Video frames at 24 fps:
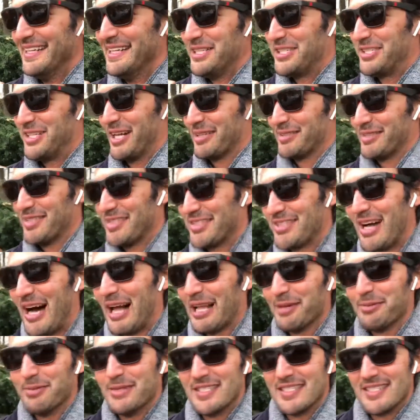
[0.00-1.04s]
Sheldon
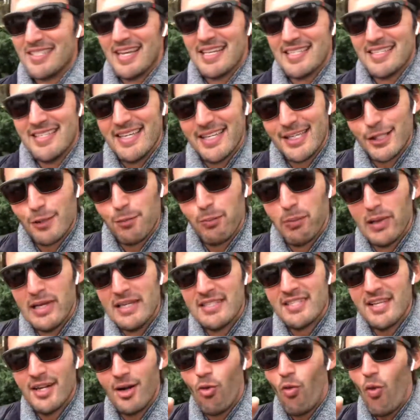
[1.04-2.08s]
Solomon says the
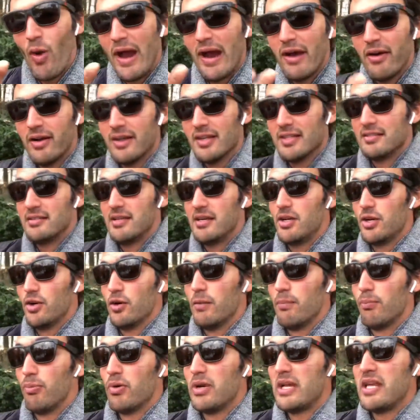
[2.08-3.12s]
explicit awareness that you're
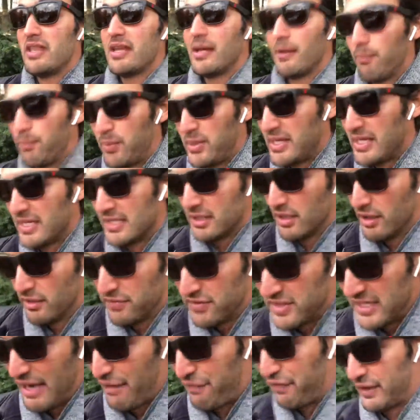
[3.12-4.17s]
a breathing piece
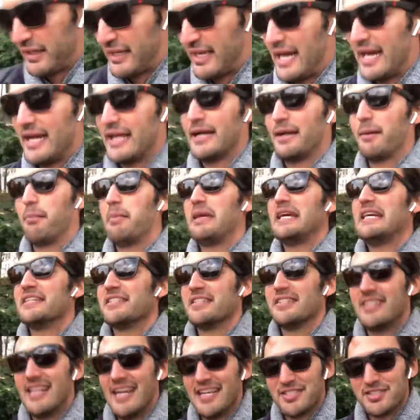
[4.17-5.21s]
of defecating meat
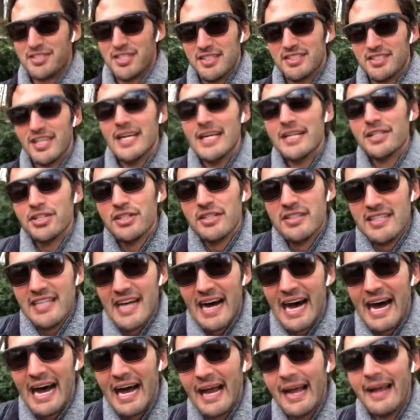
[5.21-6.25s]
destined to
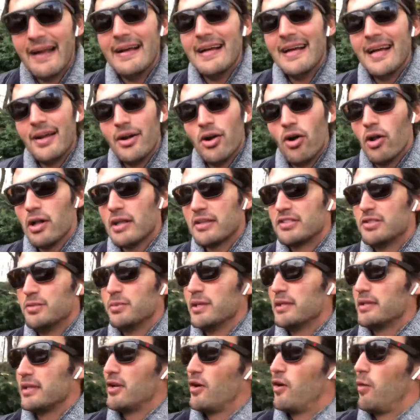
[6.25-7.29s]
die and
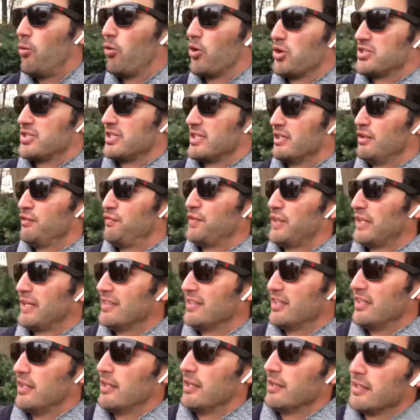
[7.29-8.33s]
ultimately no more
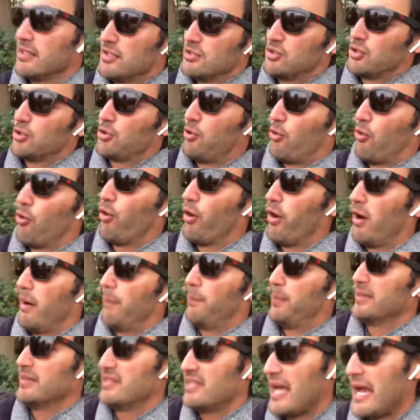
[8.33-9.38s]
significant than a lizard or a
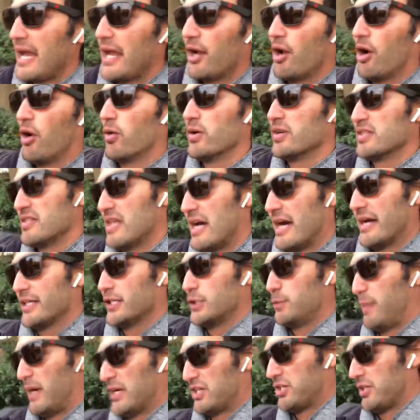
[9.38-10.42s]
potato is not
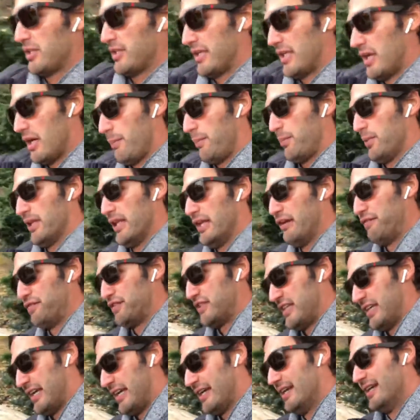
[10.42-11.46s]
especially
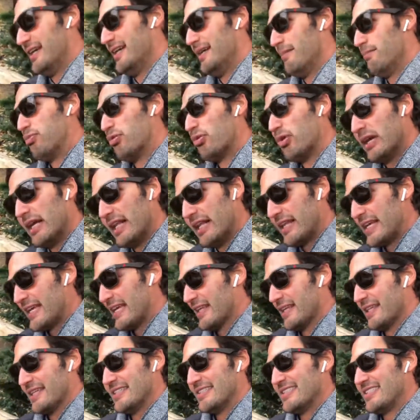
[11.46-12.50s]
uplifting.
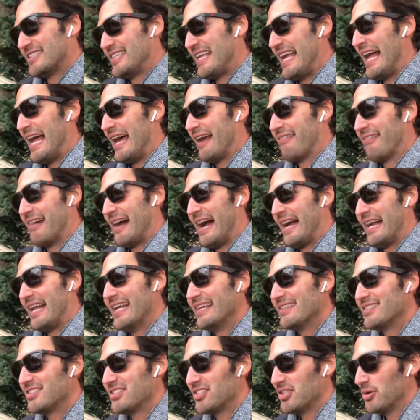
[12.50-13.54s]
Brilliantly said, right?
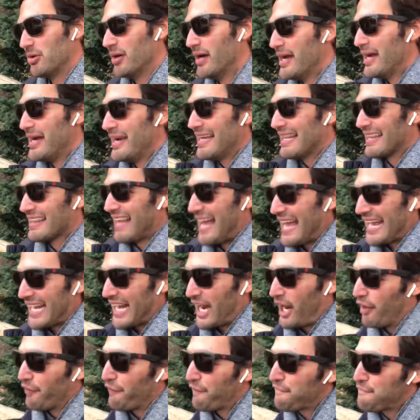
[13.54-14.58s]
Hits you like
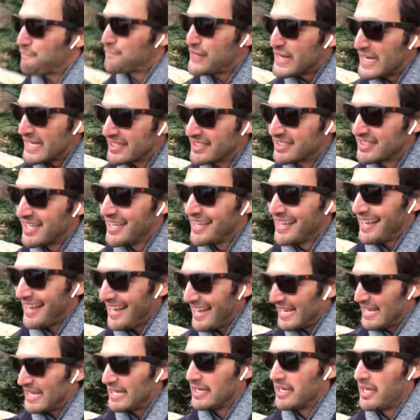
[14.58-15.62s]
a fist
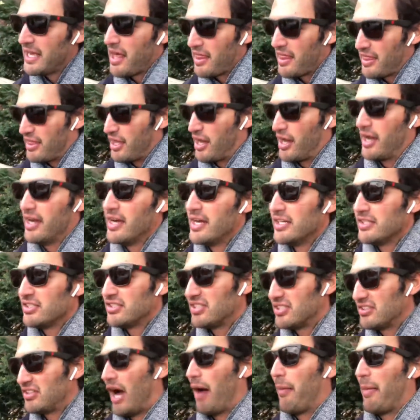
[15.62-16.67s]
in the
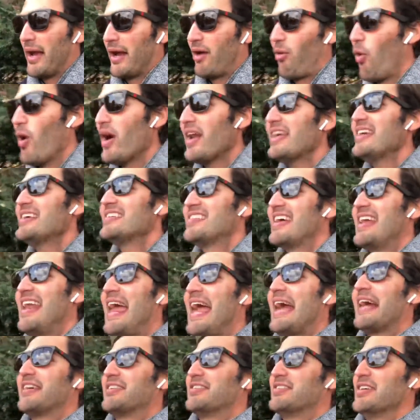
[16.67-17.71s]
stomach. What is an
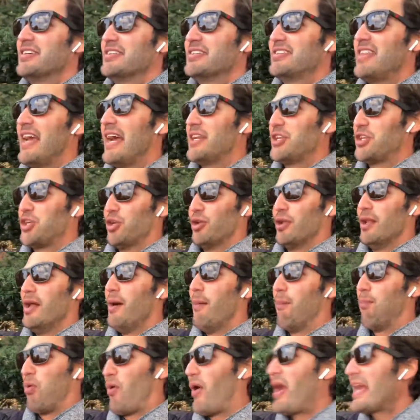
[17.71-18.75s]
existential
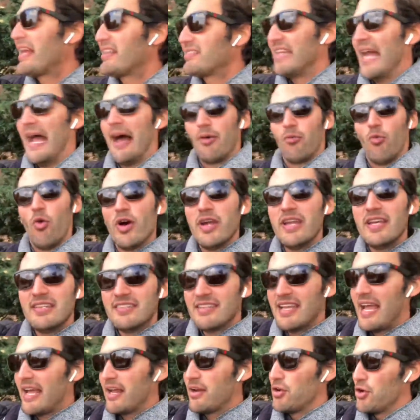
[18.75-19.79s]
breakdown? What
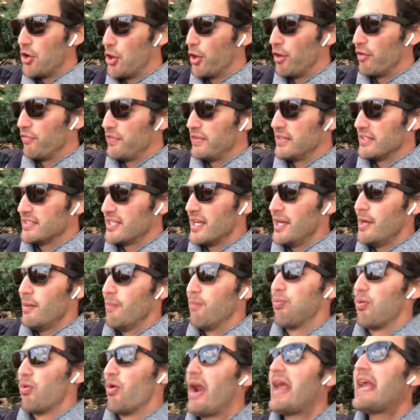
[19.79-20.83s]
is a nervous
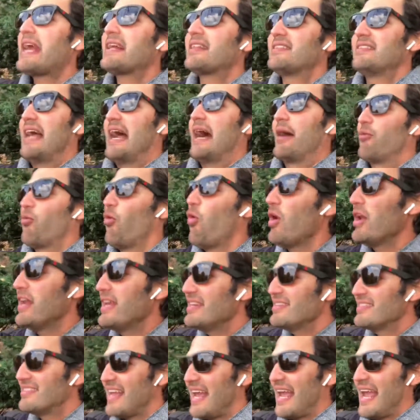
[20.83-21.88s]
breakdown? What
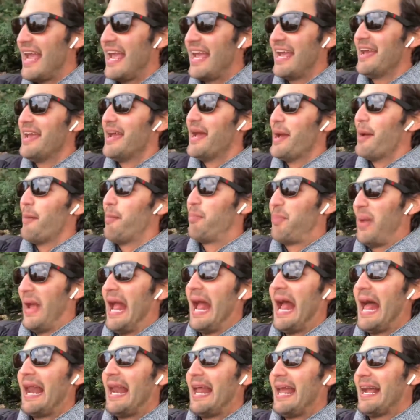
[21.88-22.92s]
is a
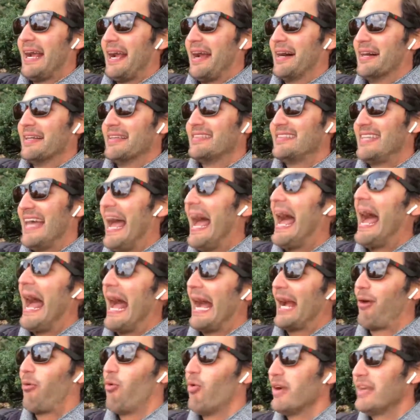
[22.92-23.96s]
panic
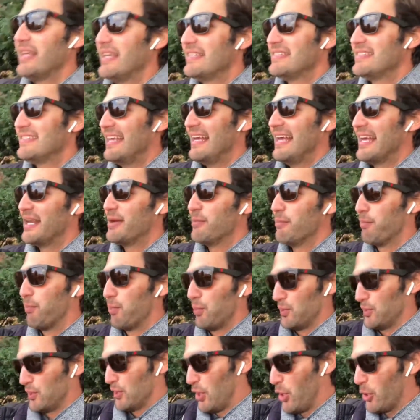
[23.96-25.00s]
attack? What is an
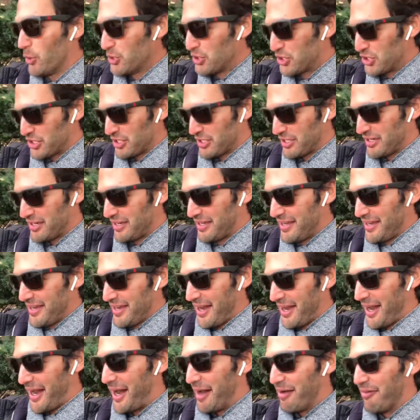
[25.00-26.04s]
implosion
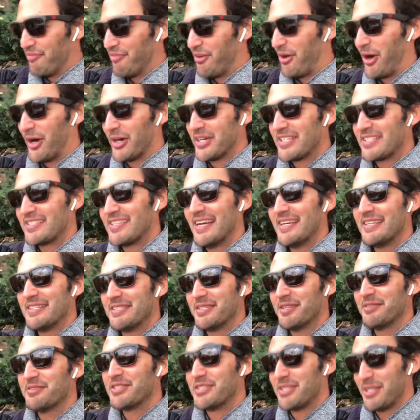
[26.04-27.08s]
of our
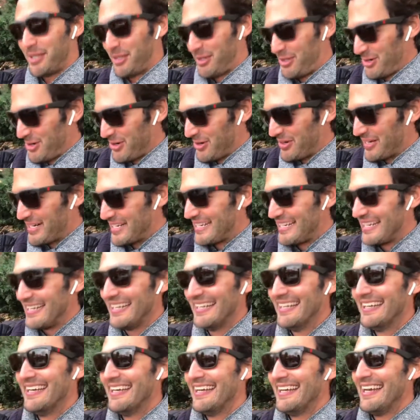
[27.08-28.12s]
sense of
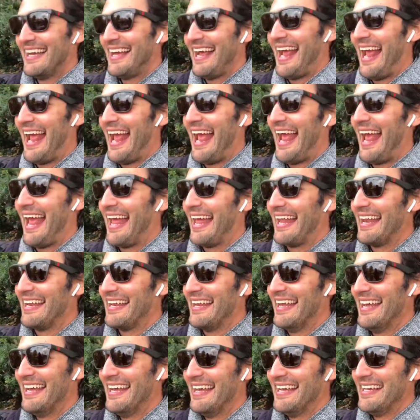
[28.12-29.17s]
security
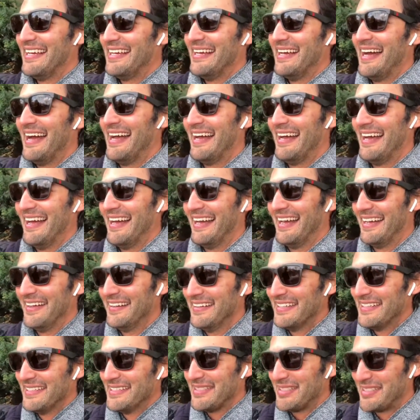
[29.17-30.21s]
and
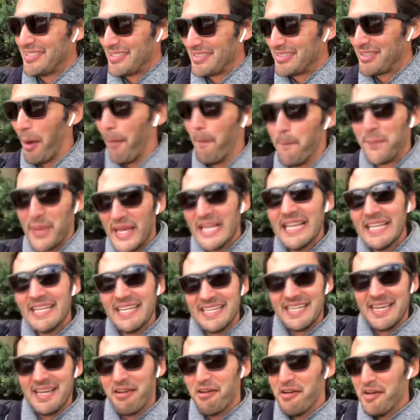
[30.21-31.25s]

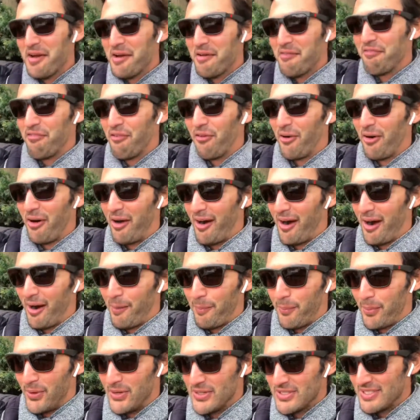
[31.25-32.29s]
stability for our
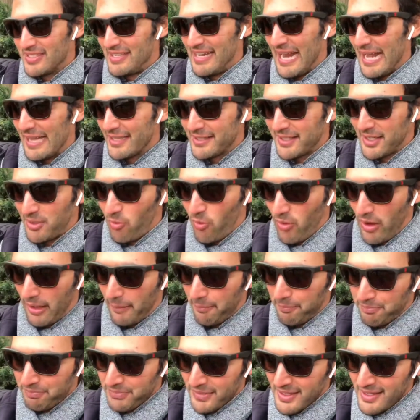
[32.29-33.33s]
personality
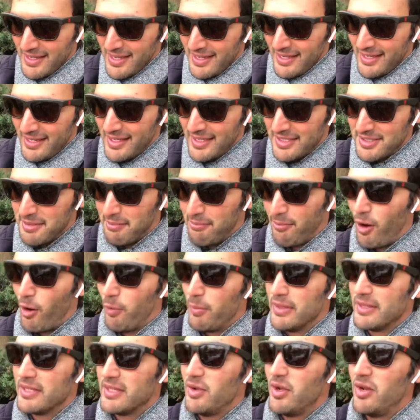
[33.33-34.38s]
when it is a
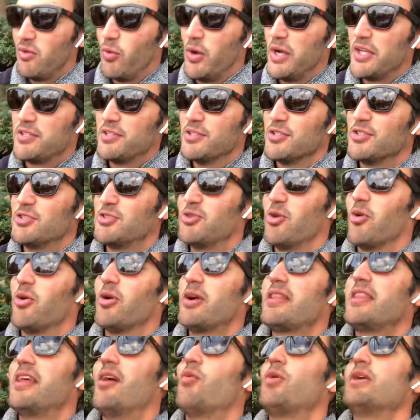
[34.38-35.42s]
moment in which the
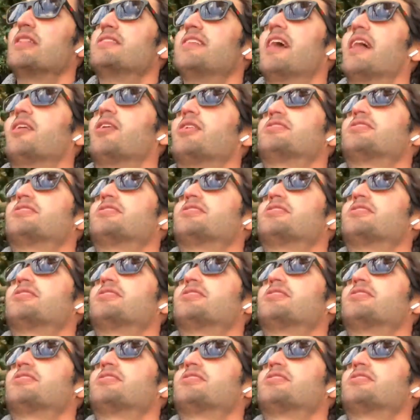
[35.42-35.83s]
story that we tell